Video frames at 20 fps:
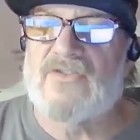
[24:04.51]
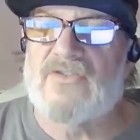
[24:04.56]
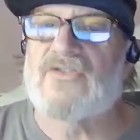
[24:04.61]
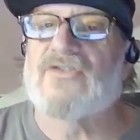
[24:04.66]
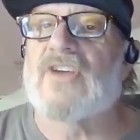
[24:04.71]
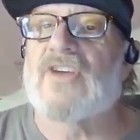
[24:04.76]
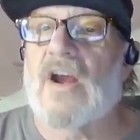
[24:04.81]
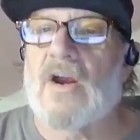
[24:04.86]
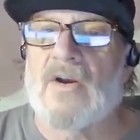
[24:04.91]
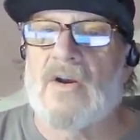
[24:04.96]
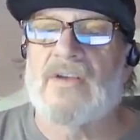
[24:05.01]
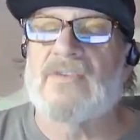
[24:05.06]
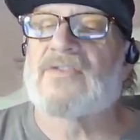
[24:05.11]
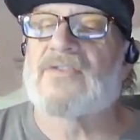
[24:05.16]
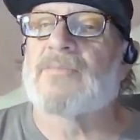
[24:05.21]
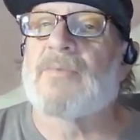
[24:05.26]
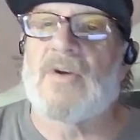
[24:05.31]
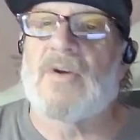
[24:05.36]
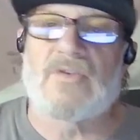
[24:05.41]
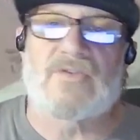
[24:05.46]
sharing
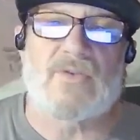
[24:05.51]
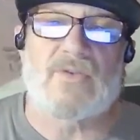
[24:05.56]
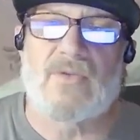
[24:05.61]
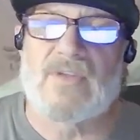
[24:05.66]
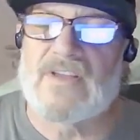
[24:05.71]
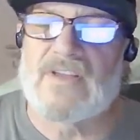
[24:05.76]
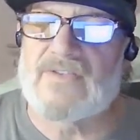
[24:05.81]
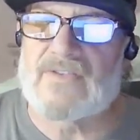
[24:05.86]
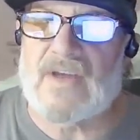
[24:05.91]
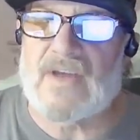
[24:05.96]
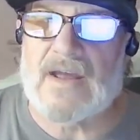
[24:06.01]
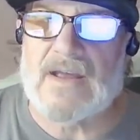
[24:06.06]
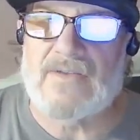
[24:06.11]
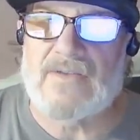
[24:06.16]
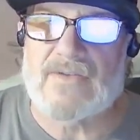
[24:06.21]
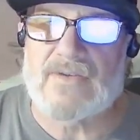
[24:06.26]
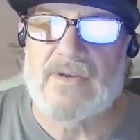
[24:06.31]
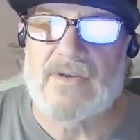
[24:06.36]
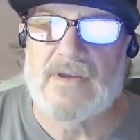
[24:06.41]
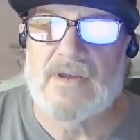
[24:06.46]
spiritual
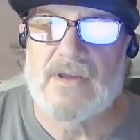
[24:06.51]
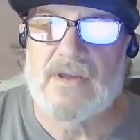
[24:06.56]
insights.